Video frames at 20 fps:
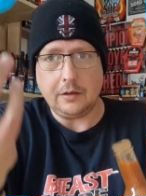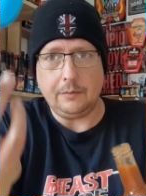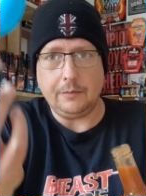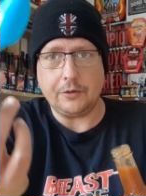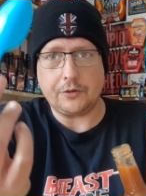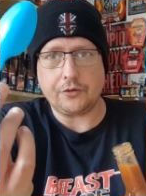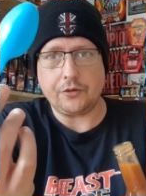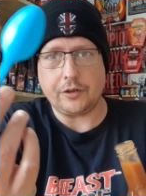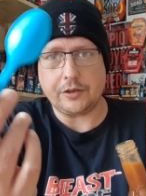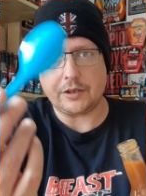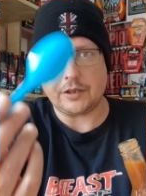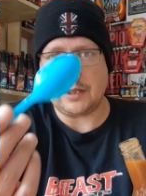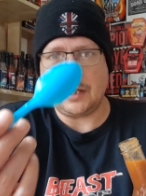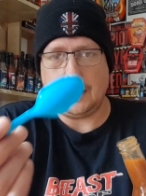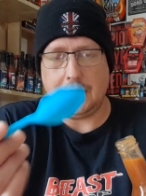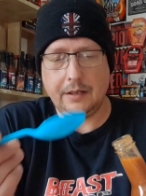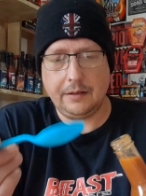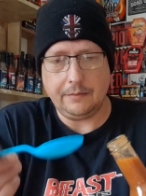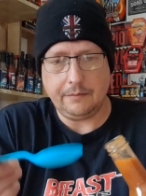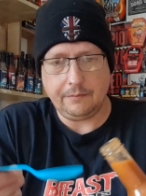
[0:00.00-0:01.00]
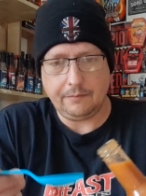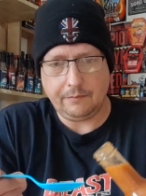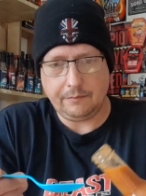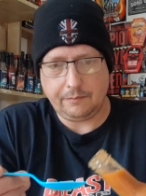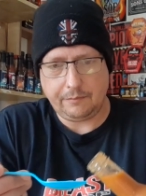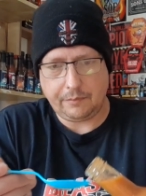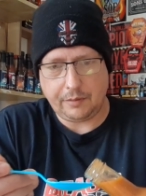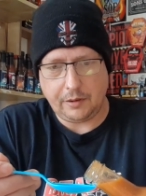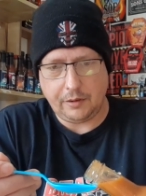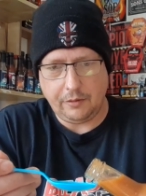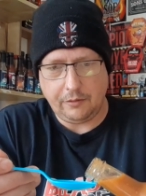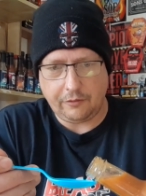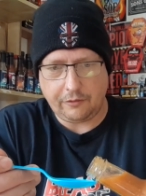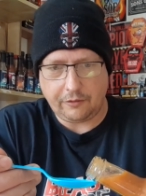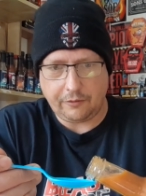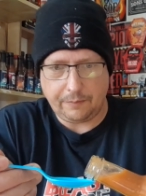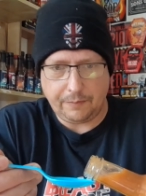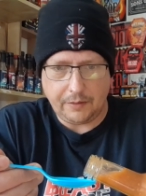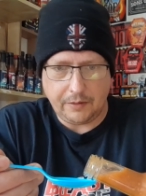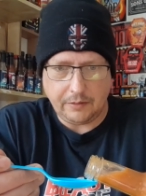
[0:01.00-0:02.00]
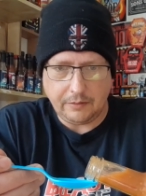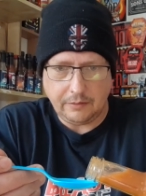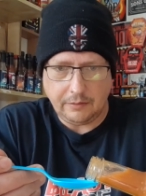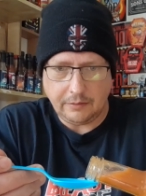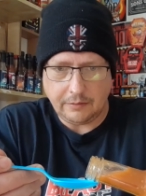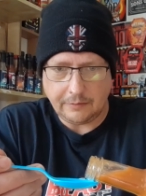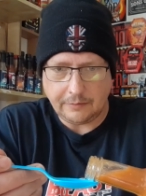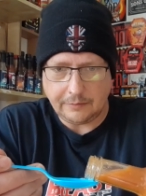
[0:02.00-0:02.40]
my trusty glue spoon.